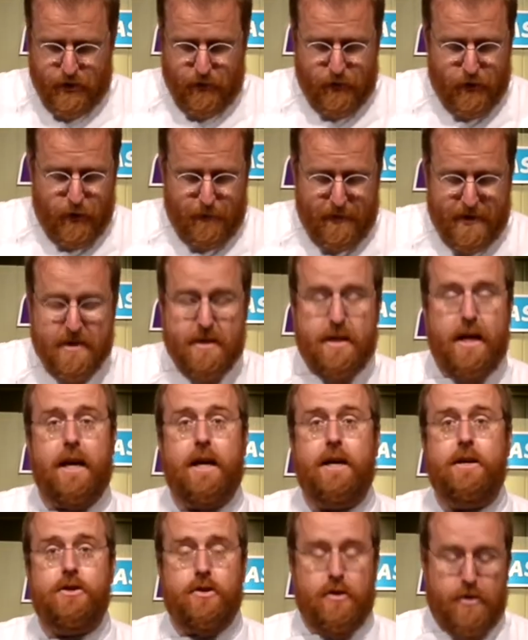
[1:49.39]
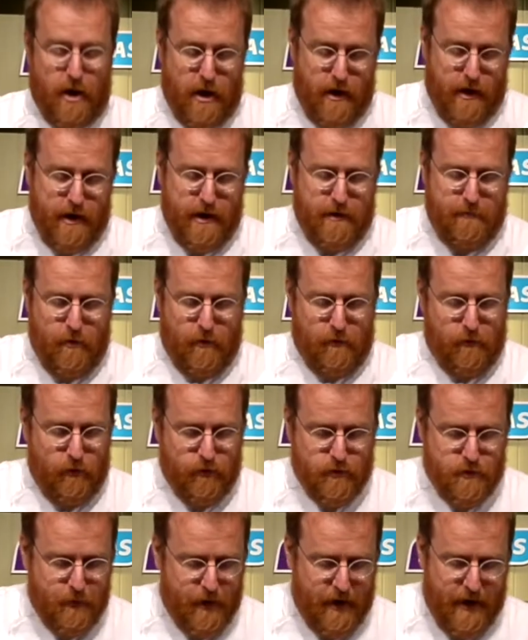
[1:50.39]
So it could be sage or thyme or
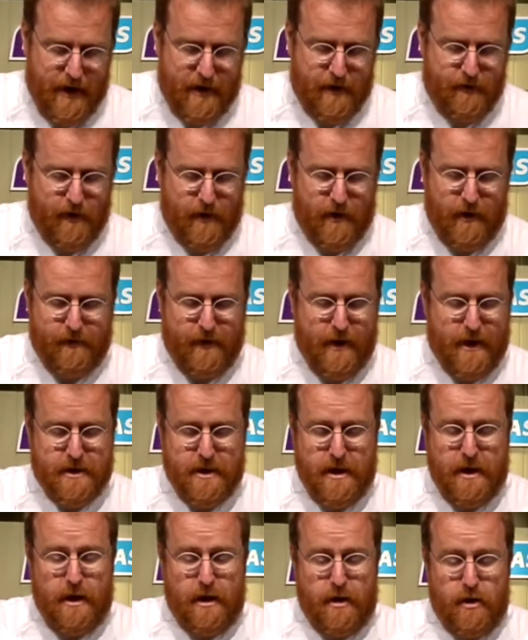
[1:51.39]
rosemary, anything like that.